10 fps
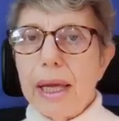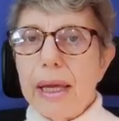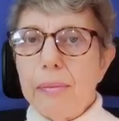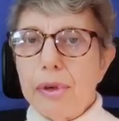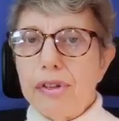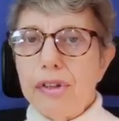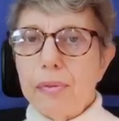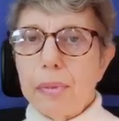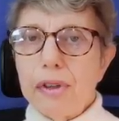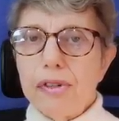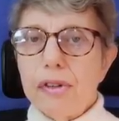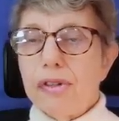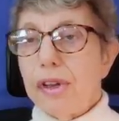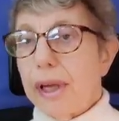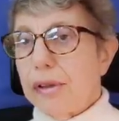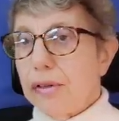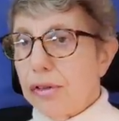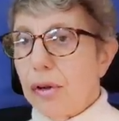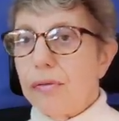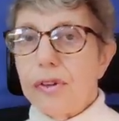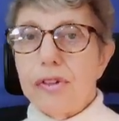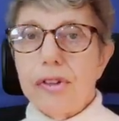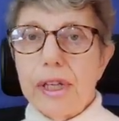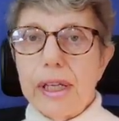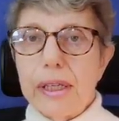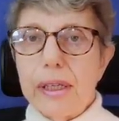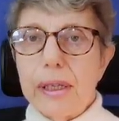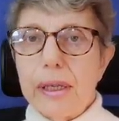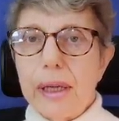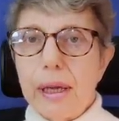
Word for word: in British prisons and obviously in